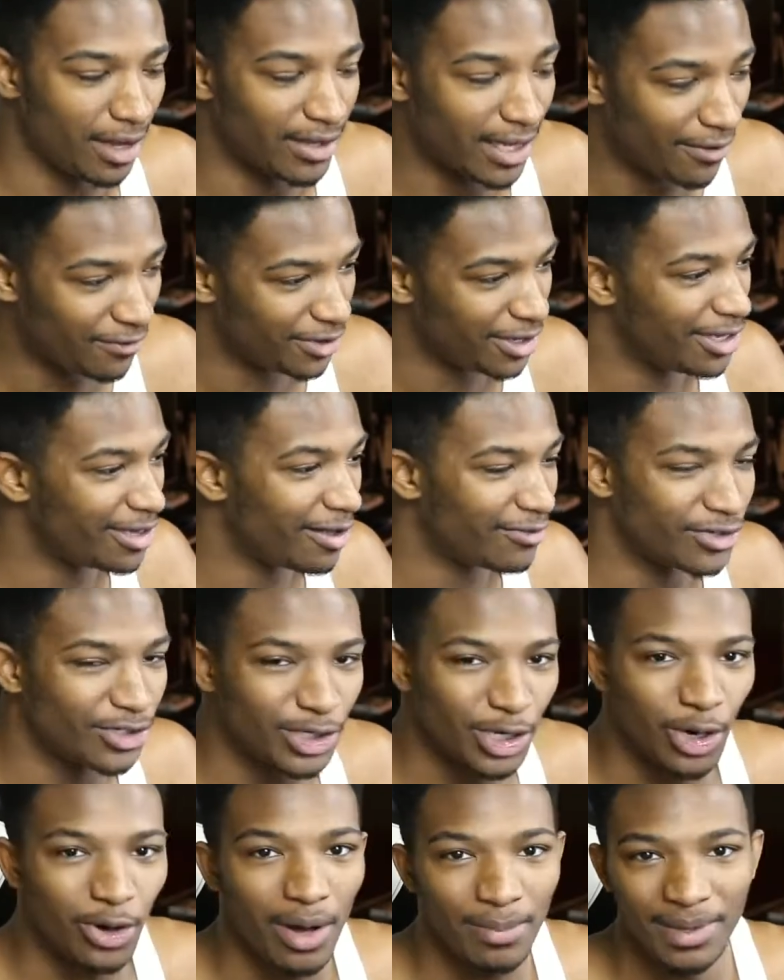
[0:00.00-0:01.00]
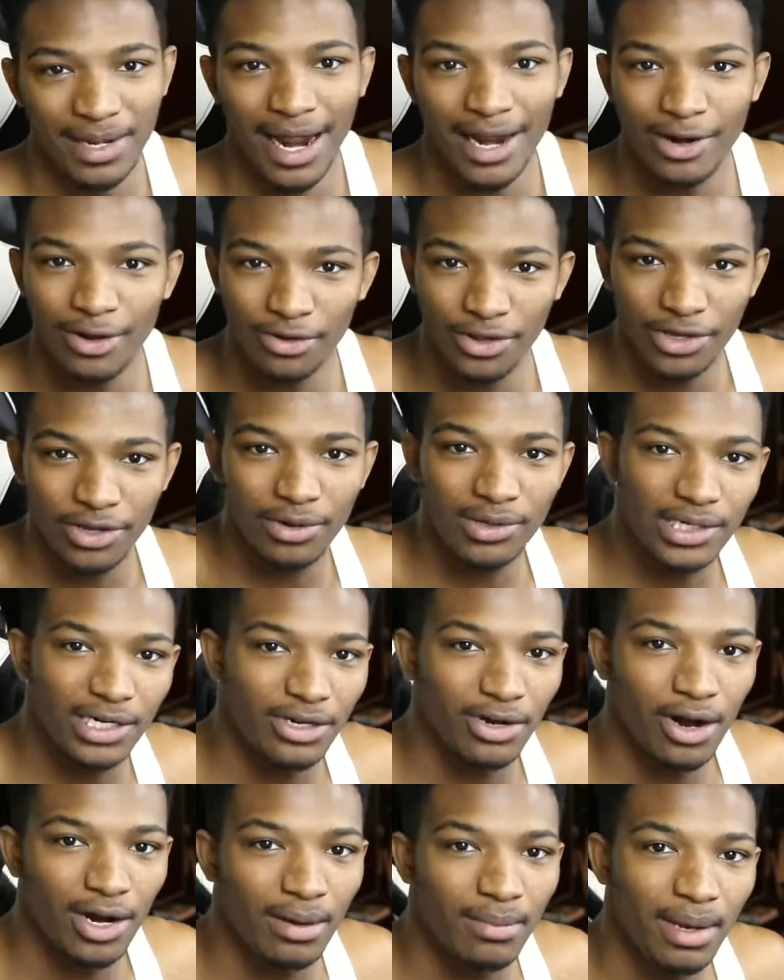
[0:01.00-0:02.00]
I definitely love to know. I mean, I know the Yoshi
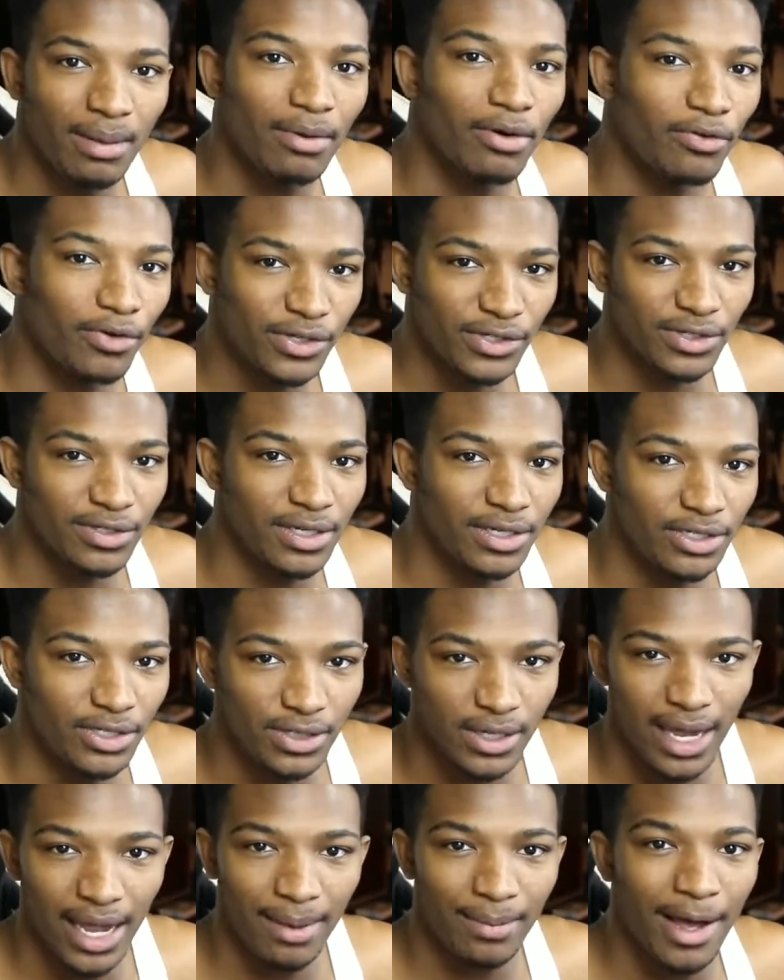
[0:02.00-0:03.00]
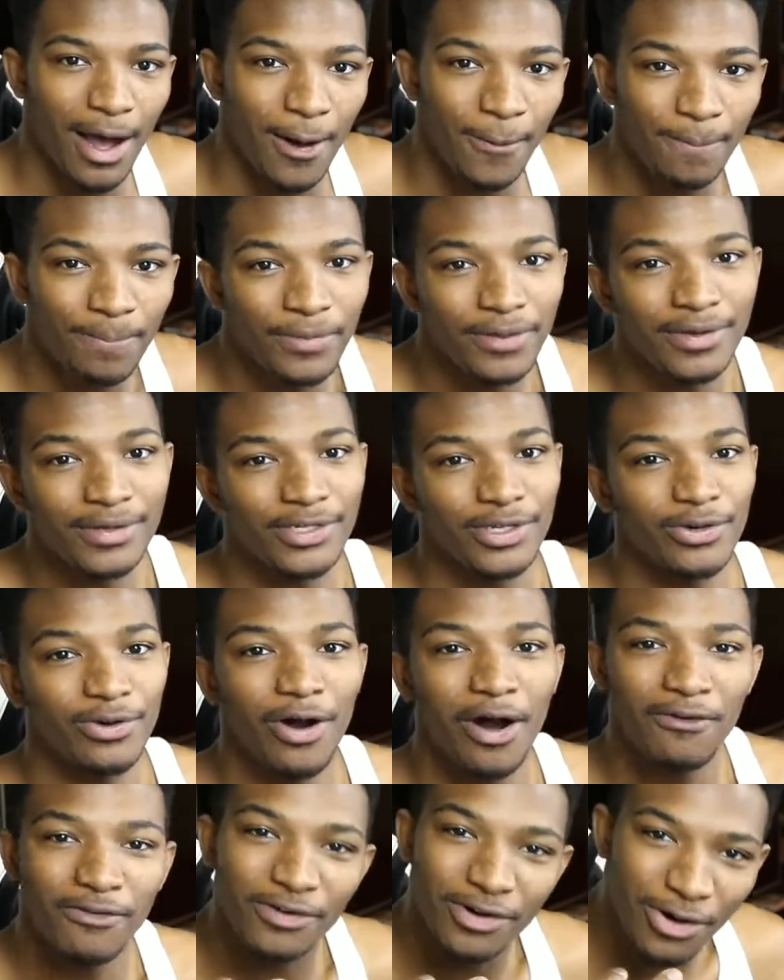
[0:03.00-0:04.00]
Yarn amiibo recently just came out, so
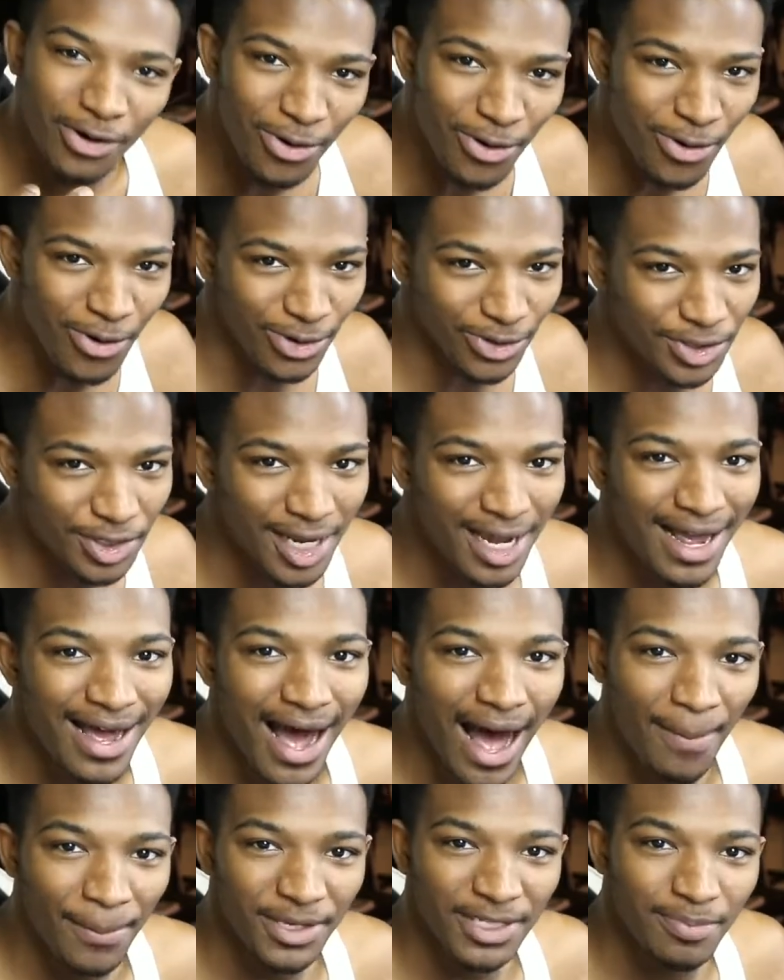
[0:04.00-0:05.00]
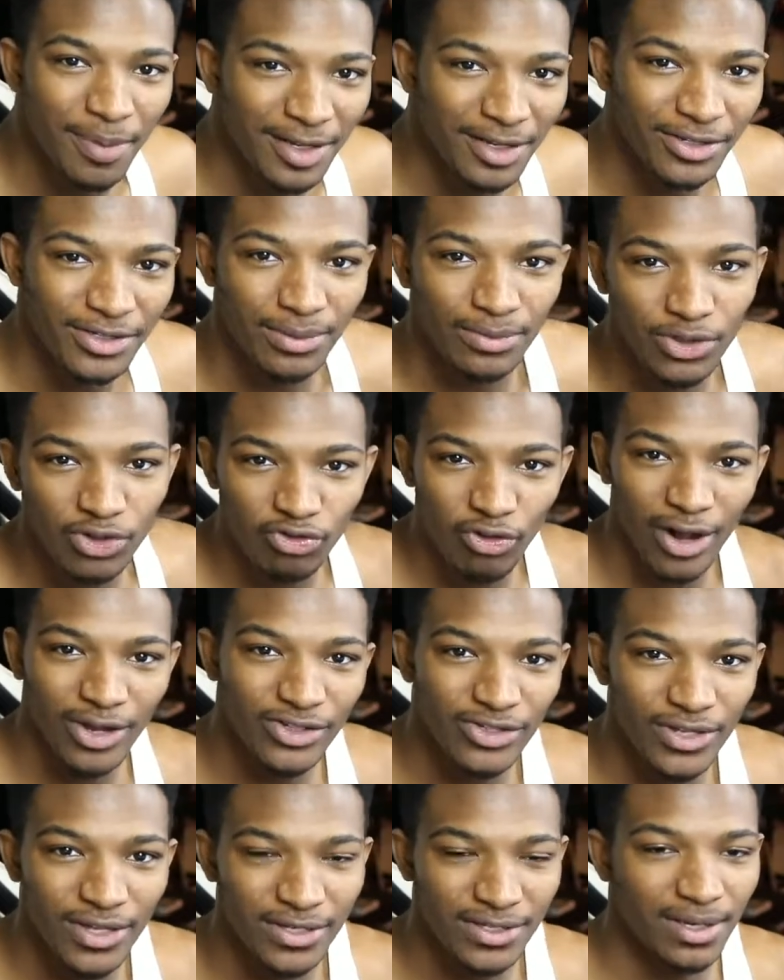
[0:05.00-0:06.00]
of course, I'm expecting some
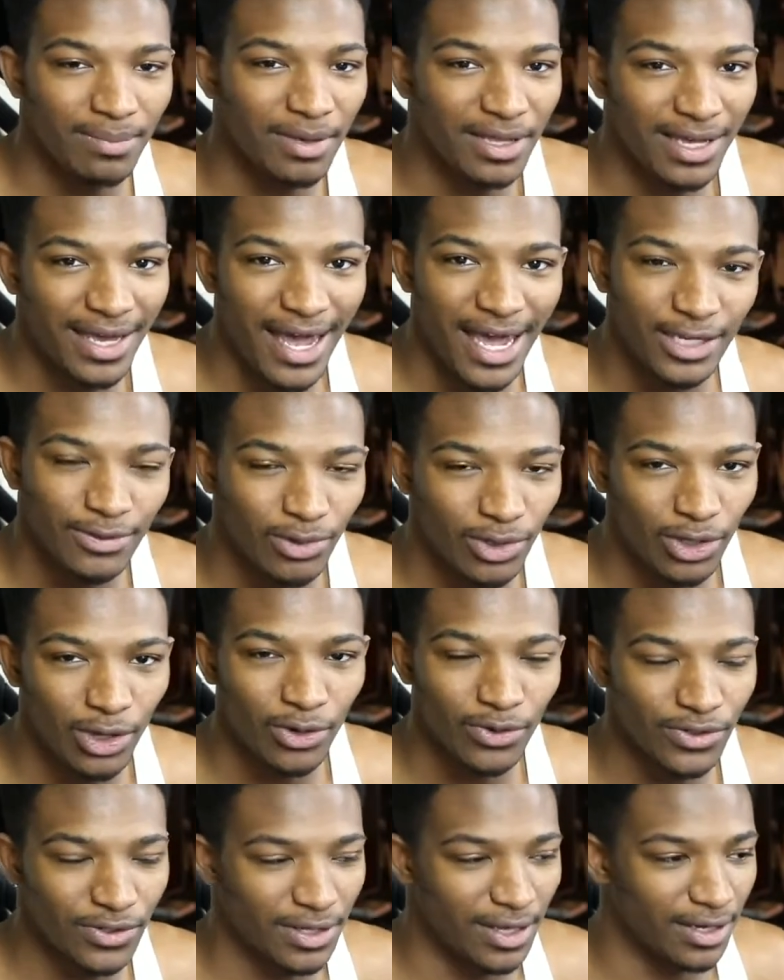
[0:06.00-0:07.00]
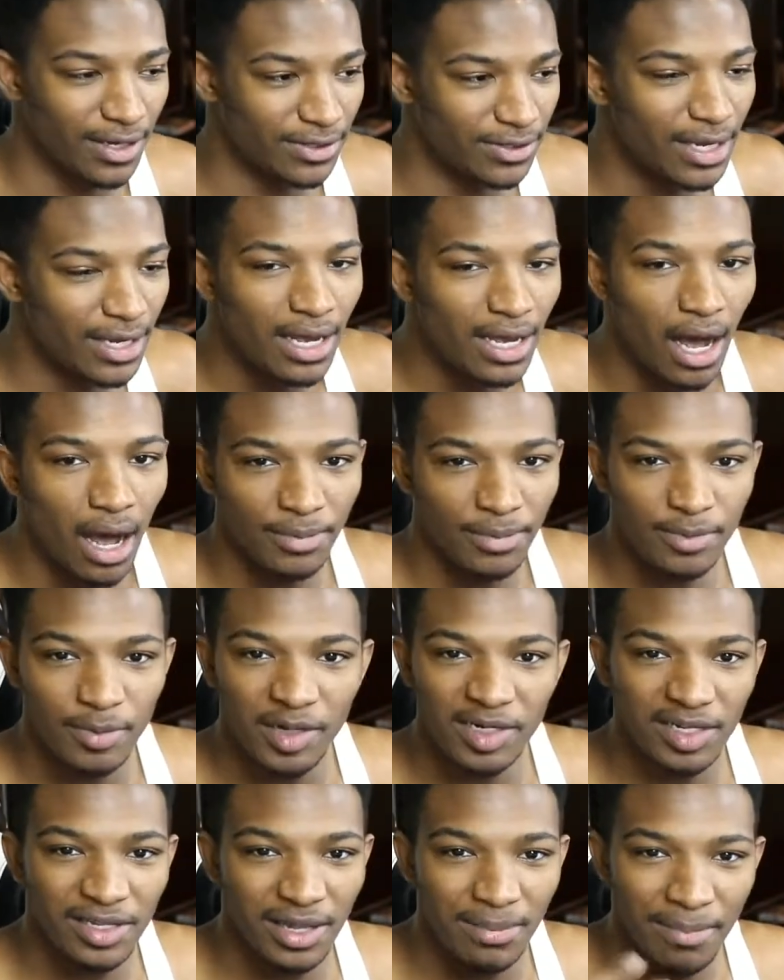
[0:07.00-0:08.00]
strange things to be the case with those things, um,
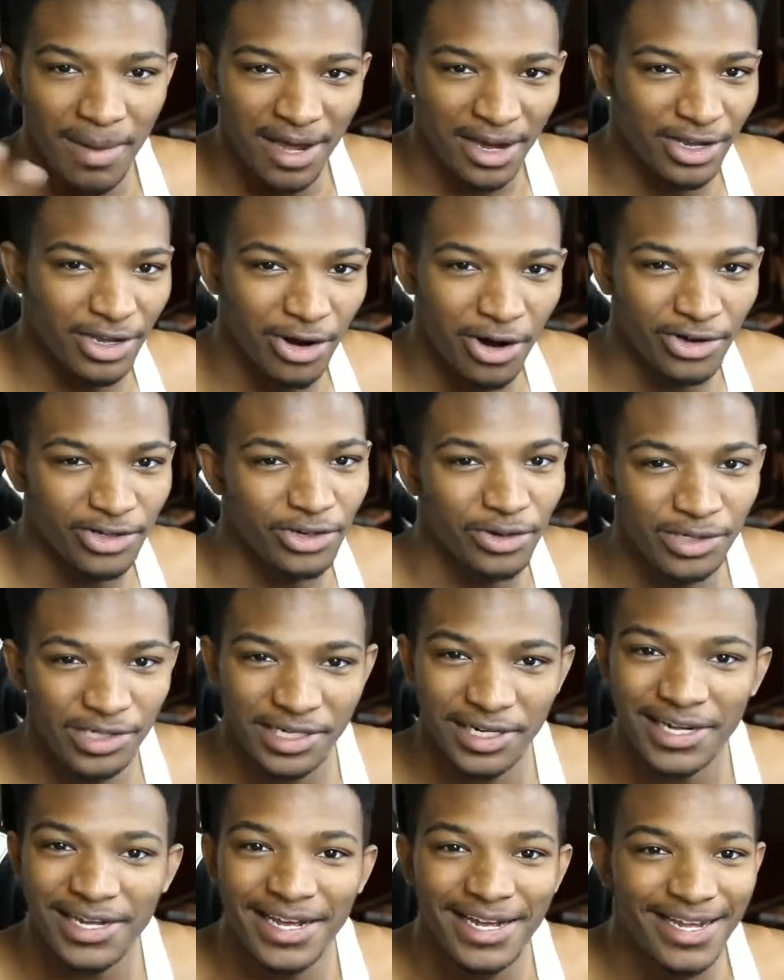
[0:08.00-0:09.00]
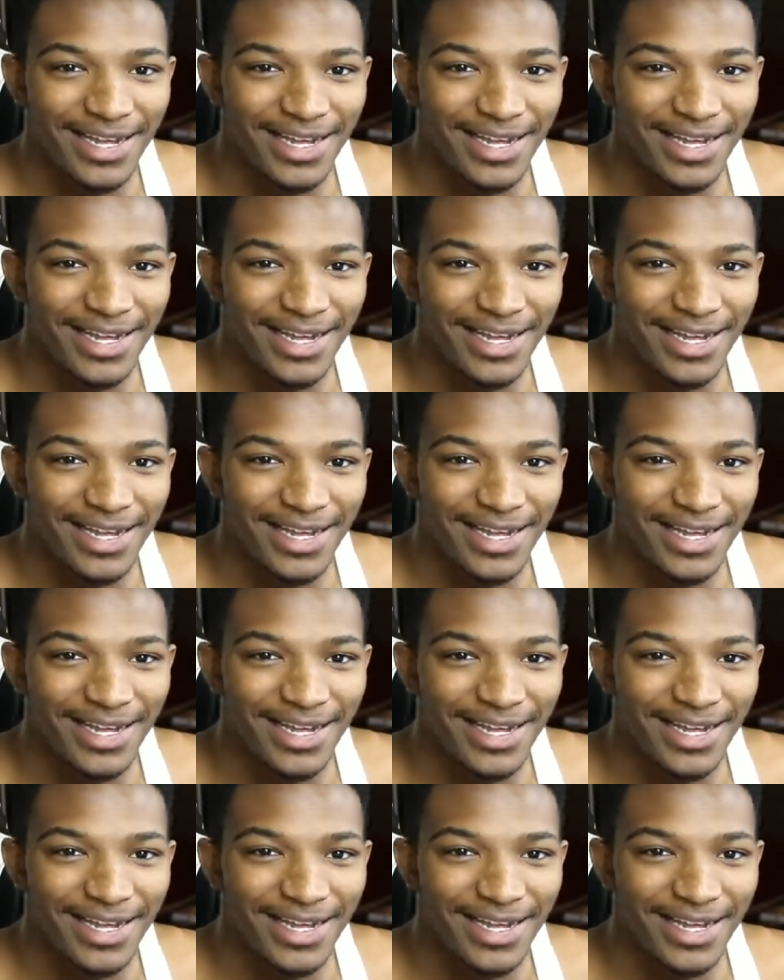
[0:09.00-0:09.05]
especially the Mega Yarn Yoshi.